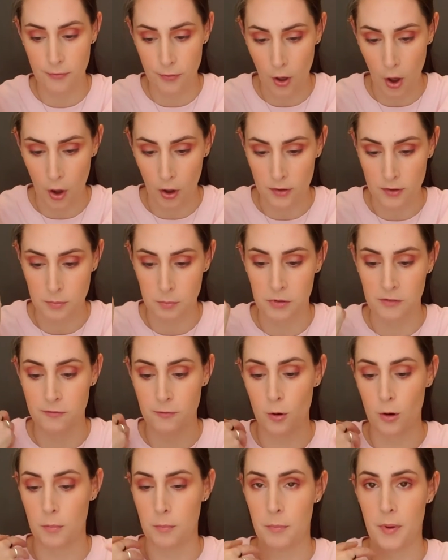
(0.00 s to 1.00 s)
thoughts
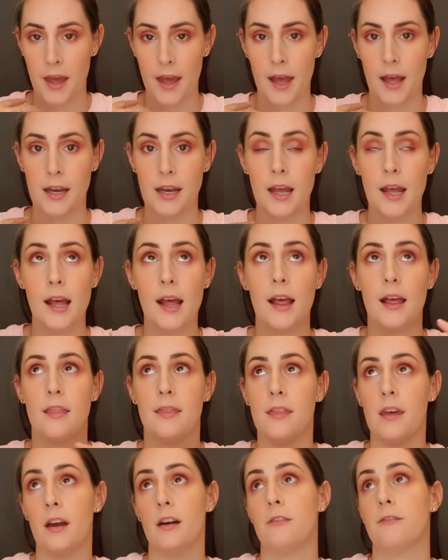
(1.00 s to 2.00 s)
before bed,
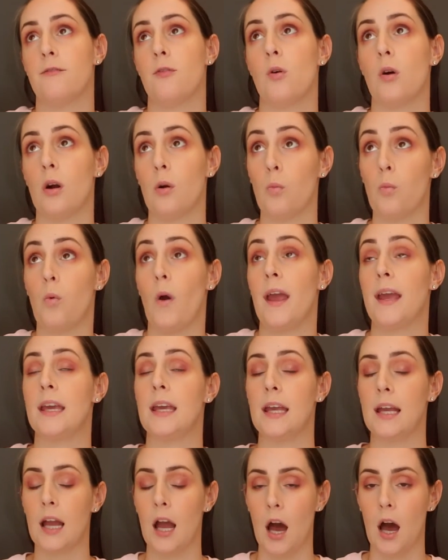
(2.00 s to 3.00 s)
therefore,
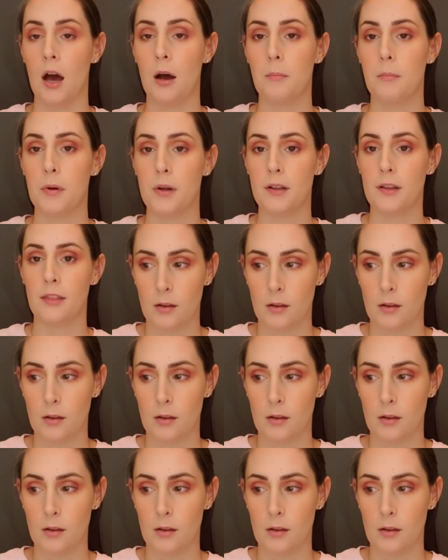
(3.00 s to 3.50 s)
waking up